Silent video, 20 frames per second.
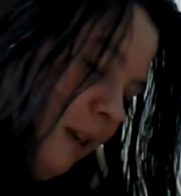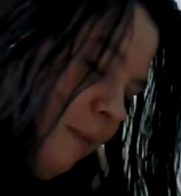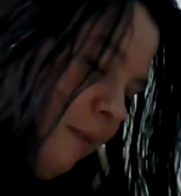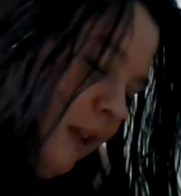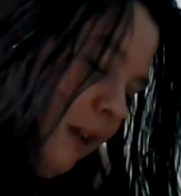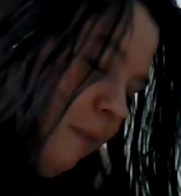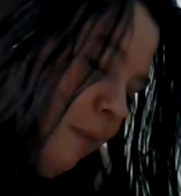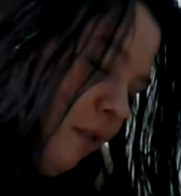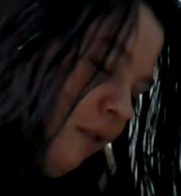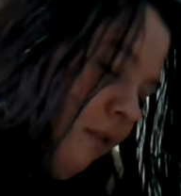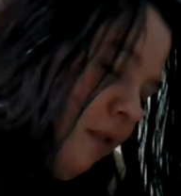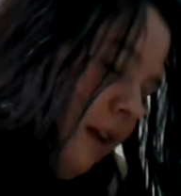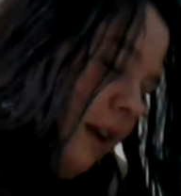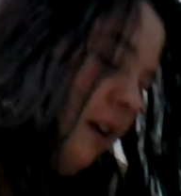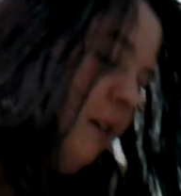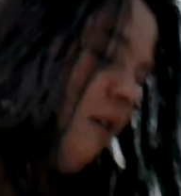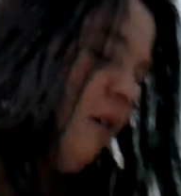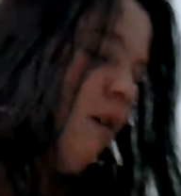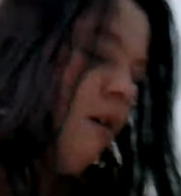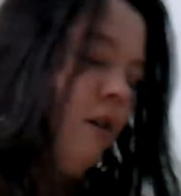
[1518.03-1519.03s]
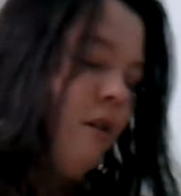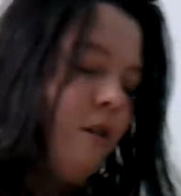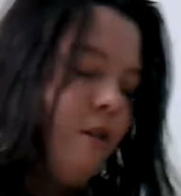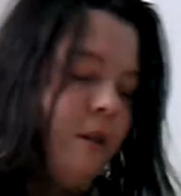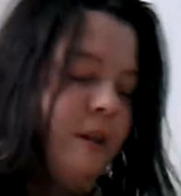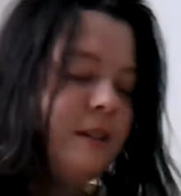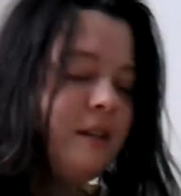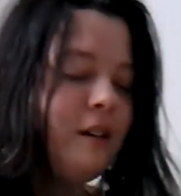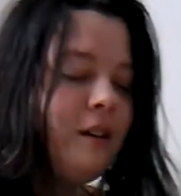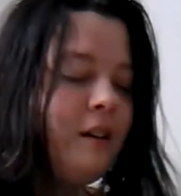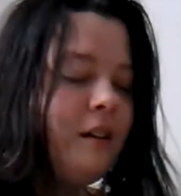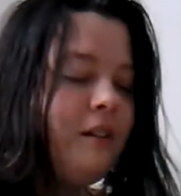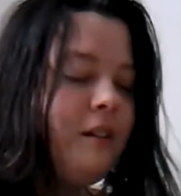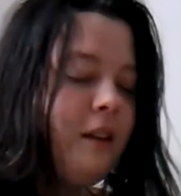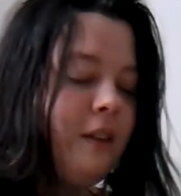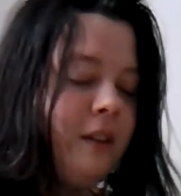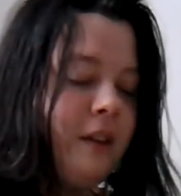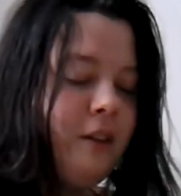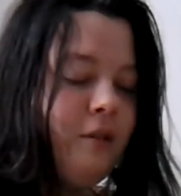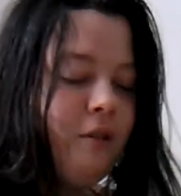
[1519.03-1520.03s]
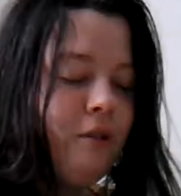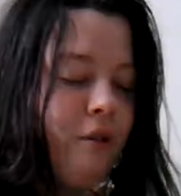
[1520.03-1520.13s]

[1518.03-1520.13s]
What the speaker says: people are like, oh, it's a good thing that you